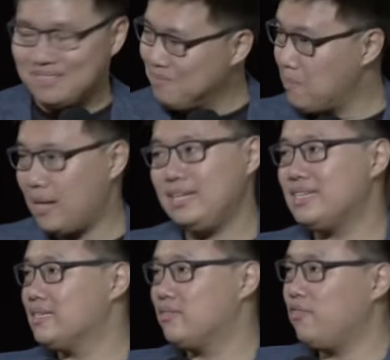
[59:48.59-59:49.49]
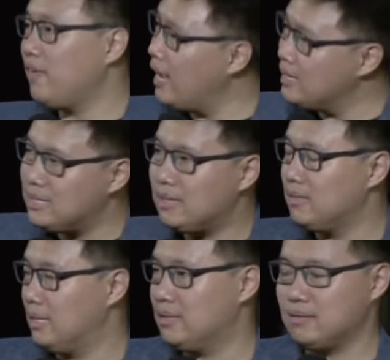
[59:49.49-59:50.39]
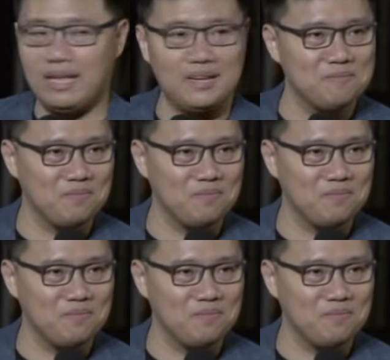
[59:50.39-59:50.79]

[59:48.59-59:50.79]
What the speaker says: Money just flies out, you know, like